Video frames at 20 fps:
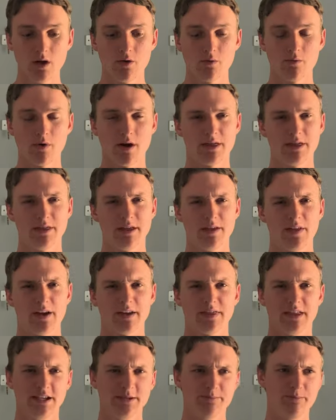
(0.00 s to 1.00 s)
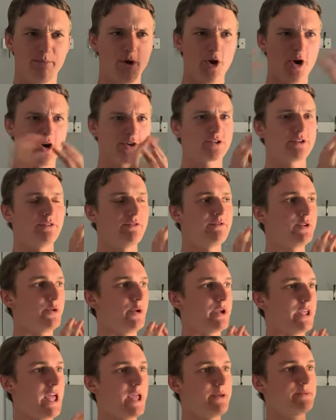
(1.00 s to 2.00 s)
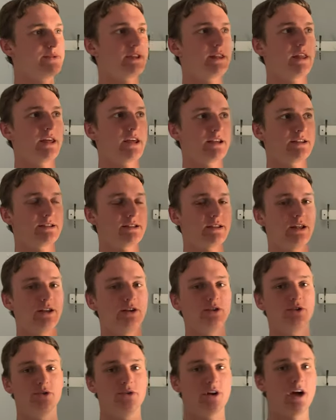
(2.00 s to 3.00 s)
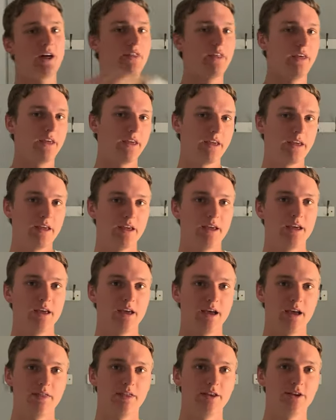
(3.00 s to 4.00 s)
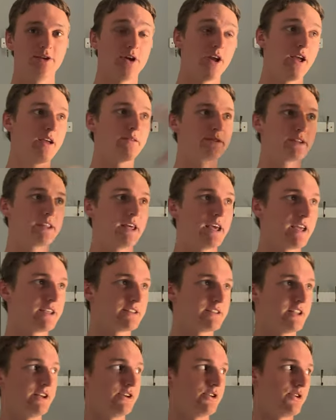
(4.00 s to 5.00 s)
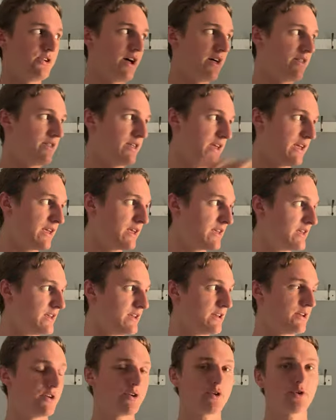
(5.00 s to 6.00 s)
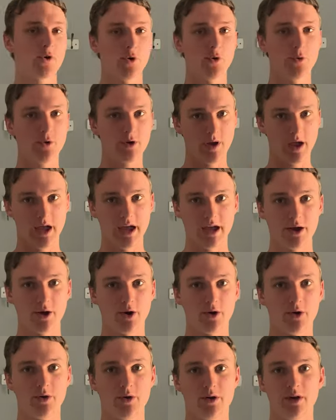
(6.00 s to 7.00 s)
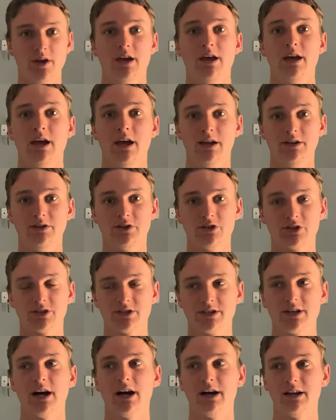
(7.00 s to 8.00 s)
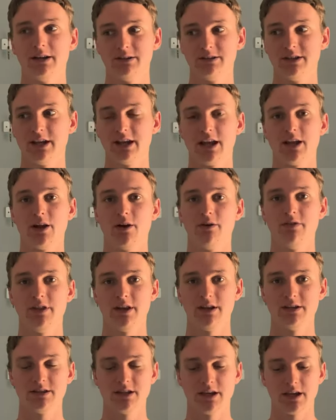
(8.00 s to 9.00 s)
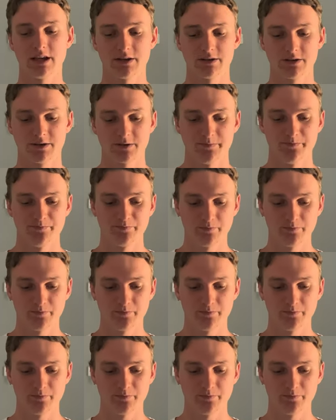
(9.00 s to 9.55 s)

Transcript: rather than like these bursts of doing heaps of things and then you do nothing, and then you do heaps of things, then you do nothing. Cool your ego and just start ticking off these things.